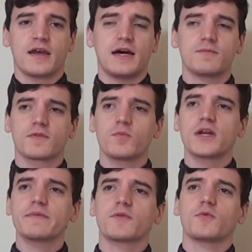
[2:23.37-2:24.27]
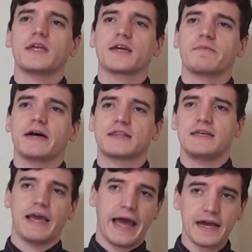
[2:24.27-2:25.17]
From what I've been reading about
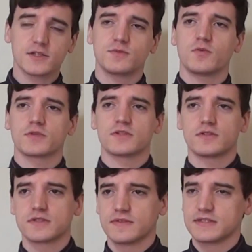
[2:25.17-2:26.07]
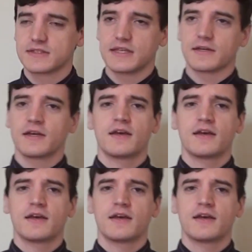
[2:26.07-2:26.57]
the actual results of this thing,